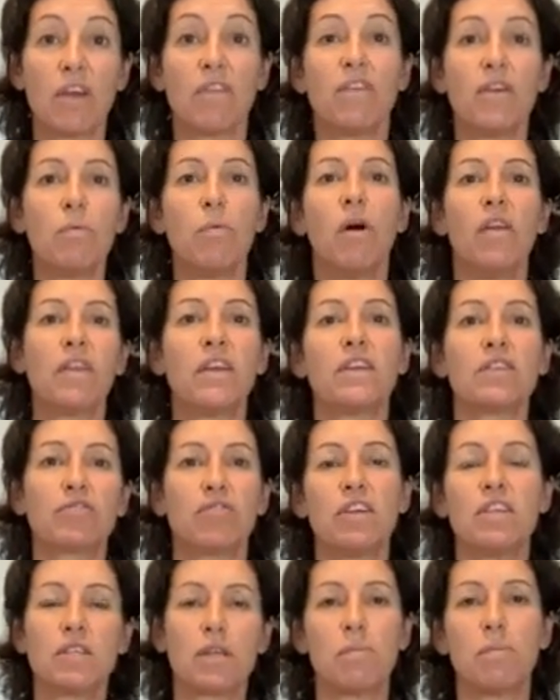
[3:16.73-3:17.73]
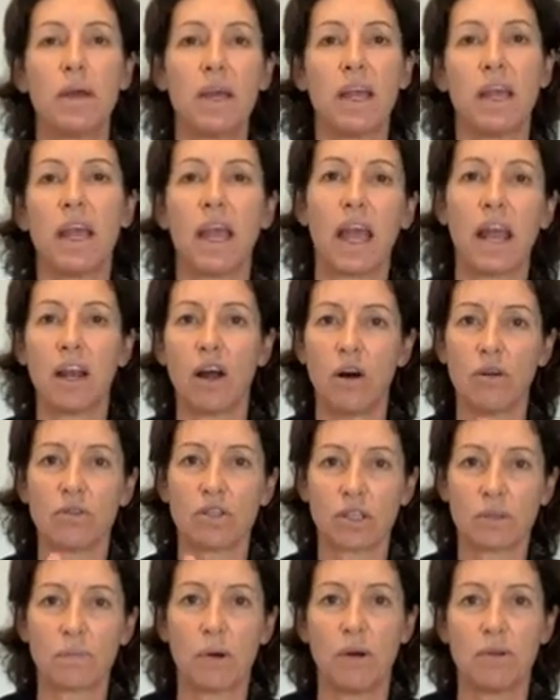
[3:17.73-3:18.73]
if you want this recipe and I'll
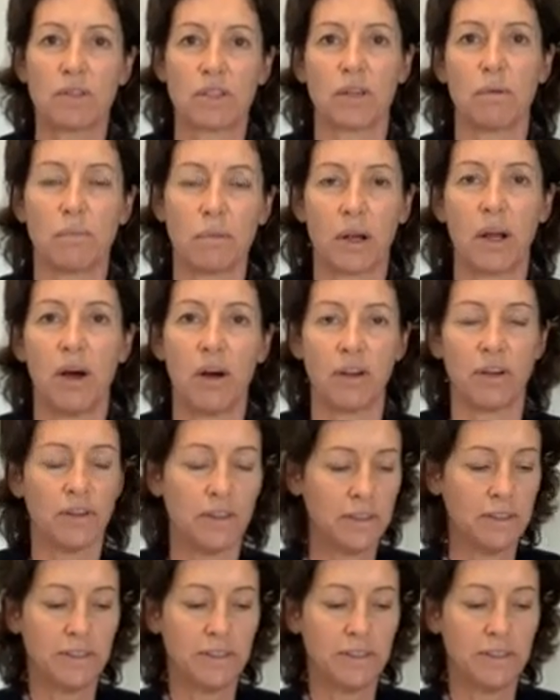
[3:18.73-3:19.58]
just post it below.